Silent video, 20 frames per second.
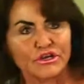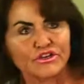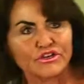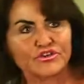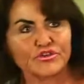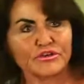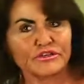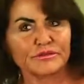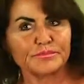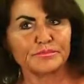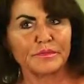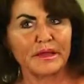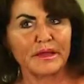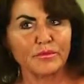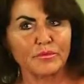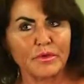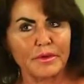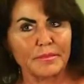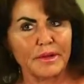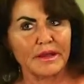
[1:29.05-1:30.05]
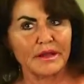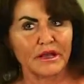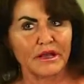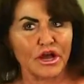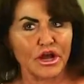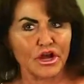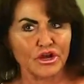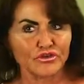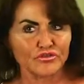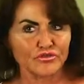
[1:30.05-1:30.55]
to explain what
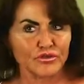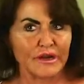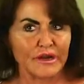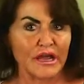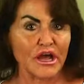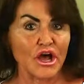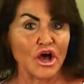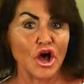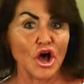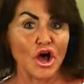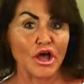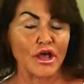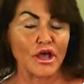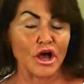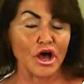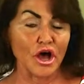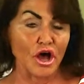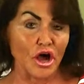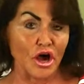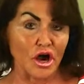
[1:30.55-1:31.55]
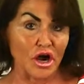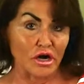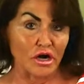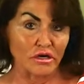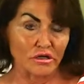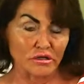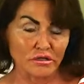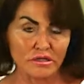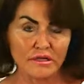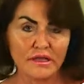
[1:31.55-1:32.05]
mitochondria
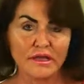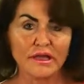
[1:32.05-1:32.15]
are,